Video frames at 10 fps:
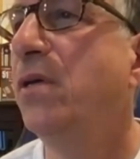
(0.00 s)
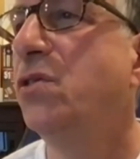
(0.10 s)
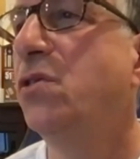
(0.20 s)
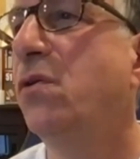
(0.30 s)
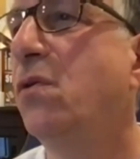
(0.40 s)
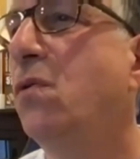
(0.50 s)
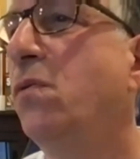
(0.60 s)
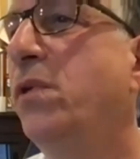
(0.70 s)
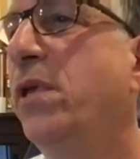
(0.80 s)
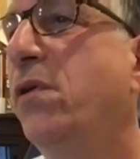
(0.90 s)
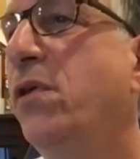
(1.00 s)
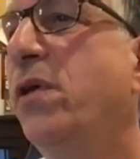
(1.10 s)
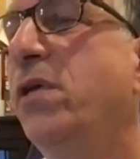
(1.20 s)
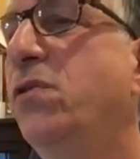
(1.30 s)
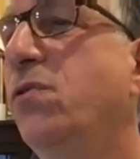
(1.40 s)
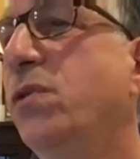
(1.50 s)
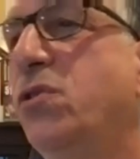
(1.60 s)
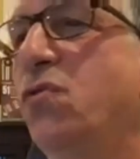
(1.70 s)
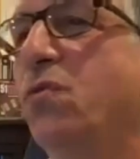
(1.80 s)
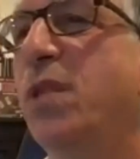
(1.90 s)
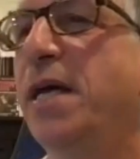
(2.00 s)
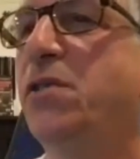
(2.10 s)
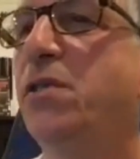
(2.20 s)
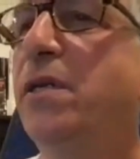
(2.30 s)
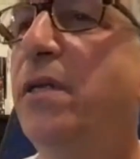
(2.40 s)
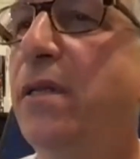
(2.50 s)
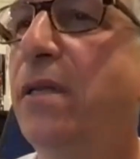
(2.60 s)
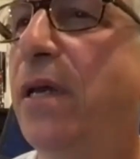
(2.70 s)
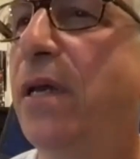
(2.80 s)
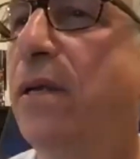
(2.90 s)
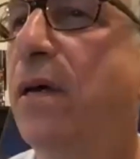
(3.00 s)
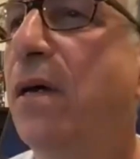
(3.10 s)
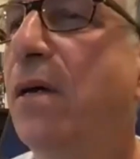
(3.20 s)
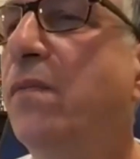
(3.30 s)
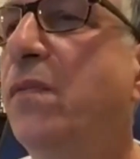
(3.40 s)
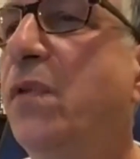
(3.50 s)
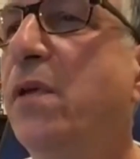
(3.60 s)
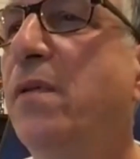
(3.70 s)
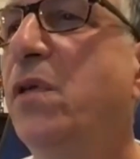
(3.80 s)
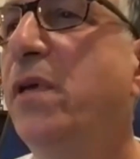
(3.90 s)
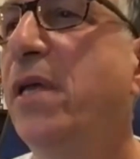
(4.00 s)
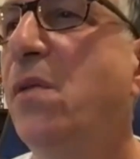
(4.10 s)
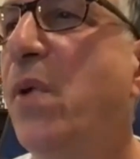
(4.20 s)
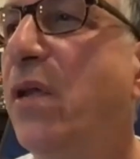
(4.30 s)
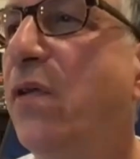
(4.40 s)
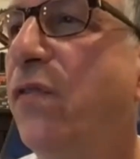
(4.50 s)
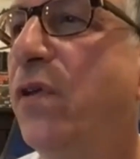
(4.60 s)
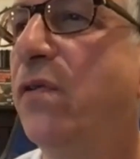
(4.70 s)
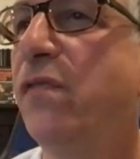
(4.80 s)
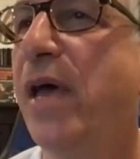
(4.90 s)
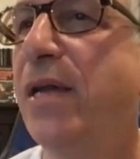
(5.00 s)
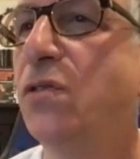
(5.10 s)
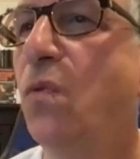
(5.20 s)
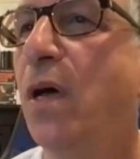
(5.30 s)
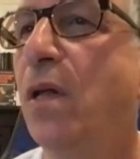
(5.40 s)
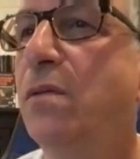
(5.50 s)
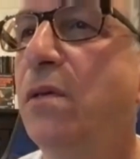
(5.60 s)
So, you can do a Zoom lesson and you'll get the benefit of that as well.